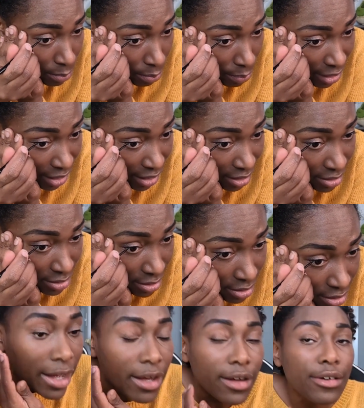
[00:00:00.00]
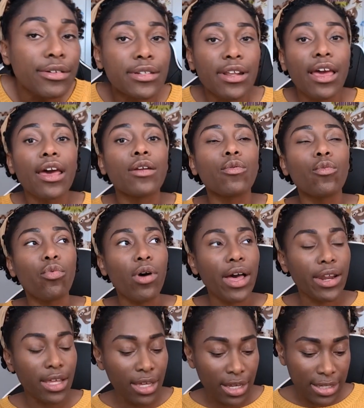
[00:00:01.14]
but I understand what
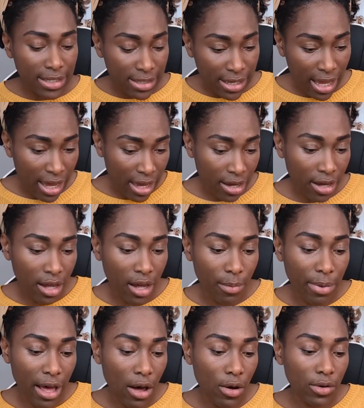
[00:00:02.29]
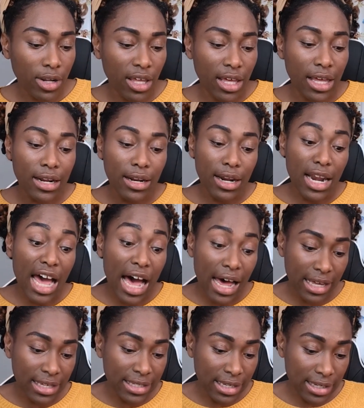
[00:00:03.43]
he is saying about it not
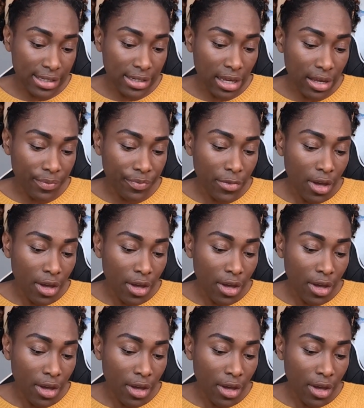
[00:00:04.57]
existing.